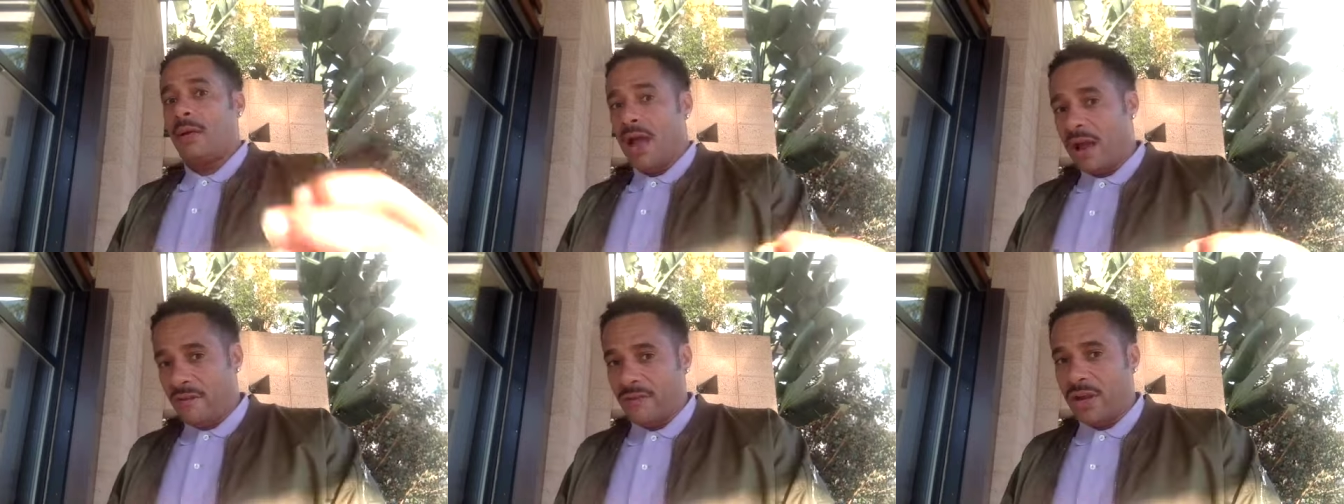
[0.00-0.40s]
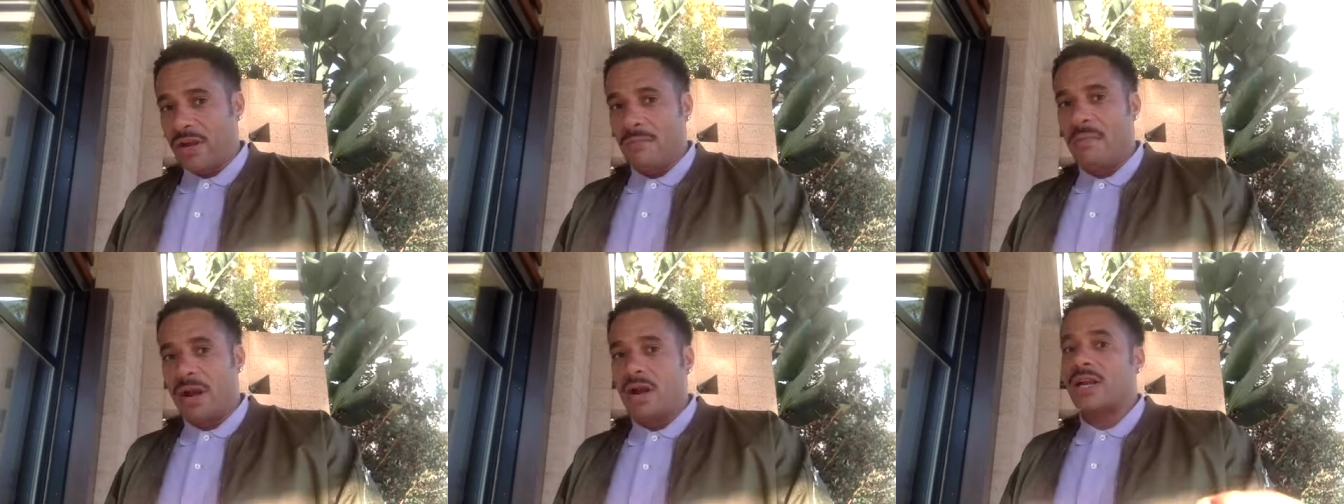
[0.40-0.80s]
African
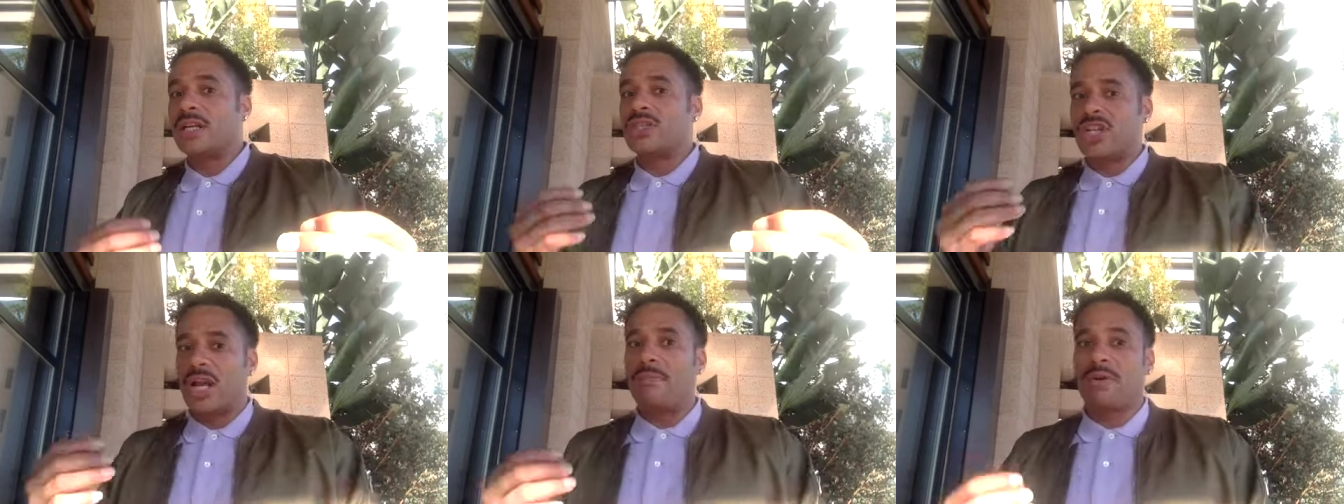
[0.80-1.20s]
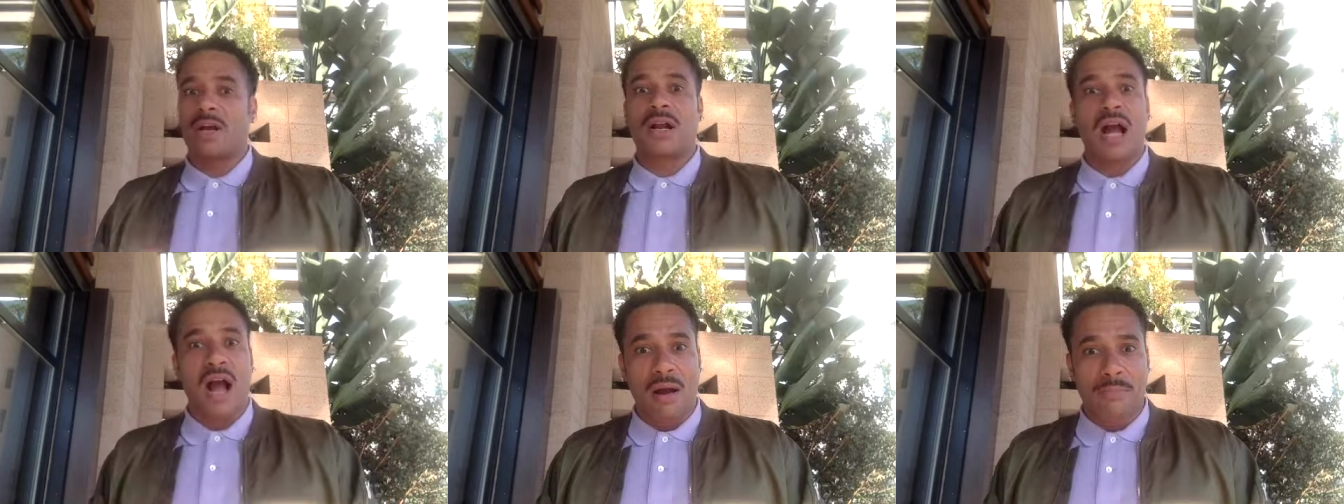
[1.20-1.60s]
American Chamber
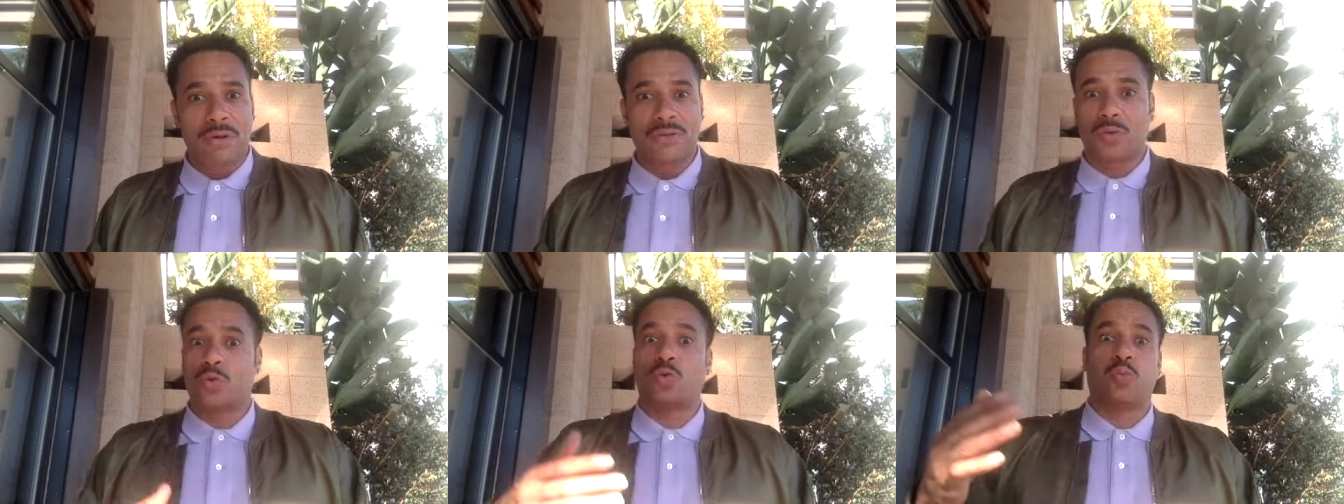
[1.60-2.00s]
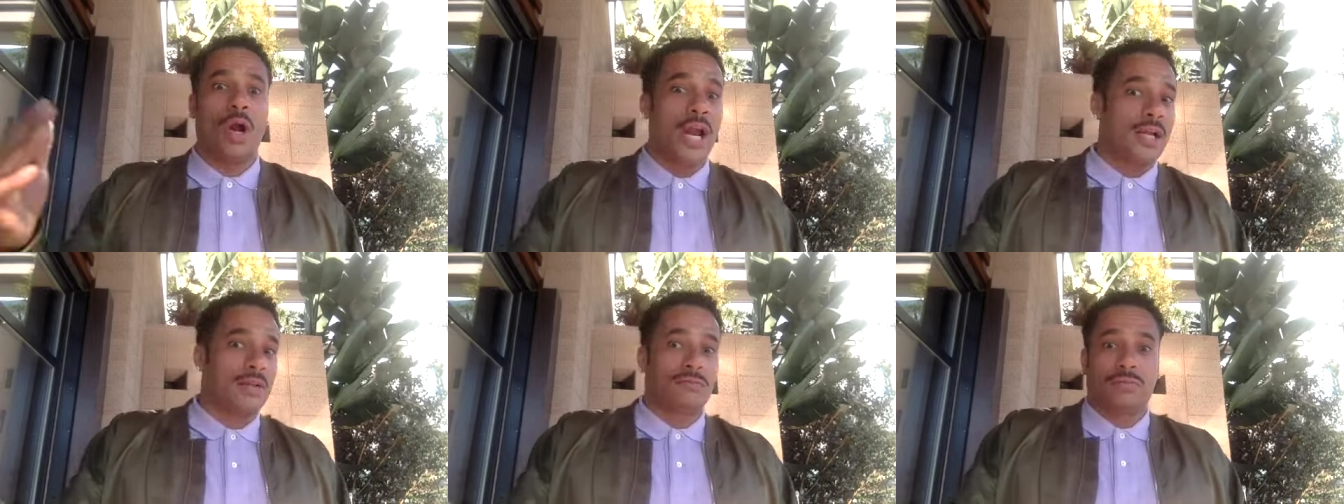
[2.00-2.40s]
of Commerce was
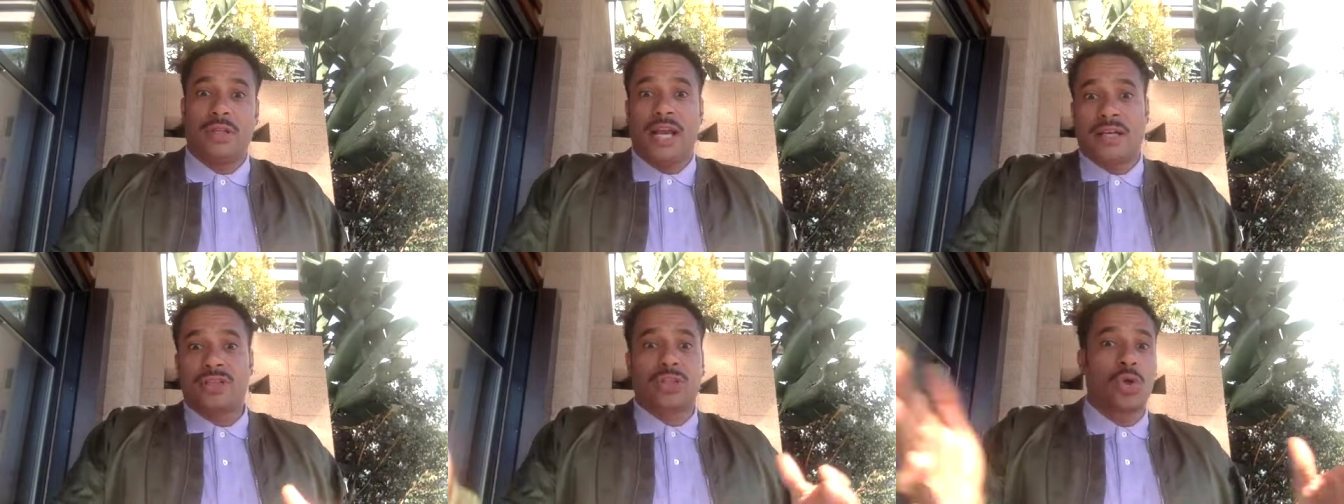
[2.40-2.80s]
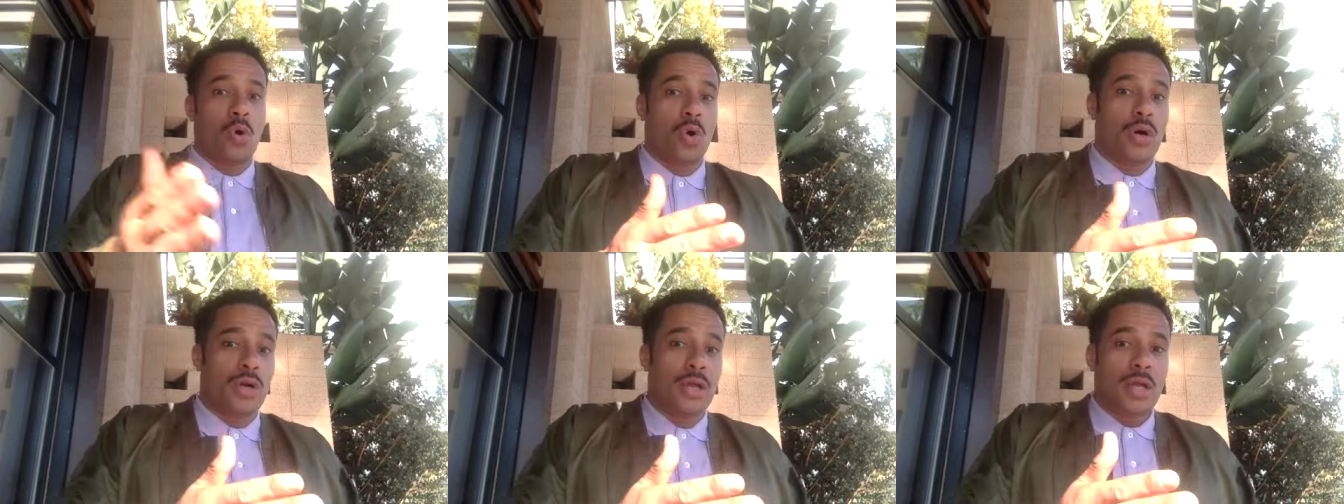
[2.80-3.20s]
right next
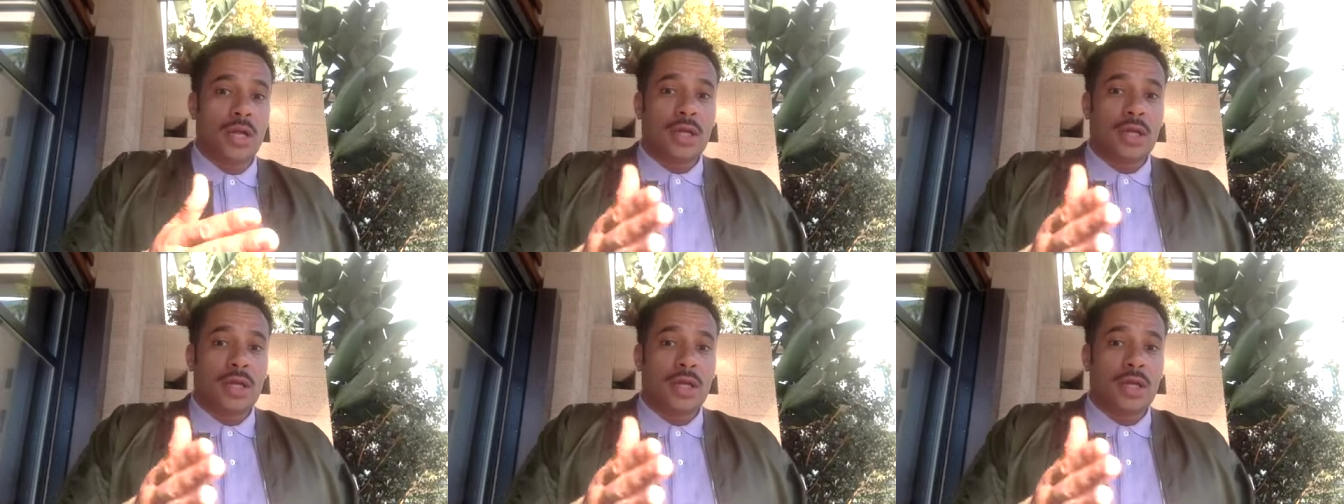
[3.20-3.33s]
door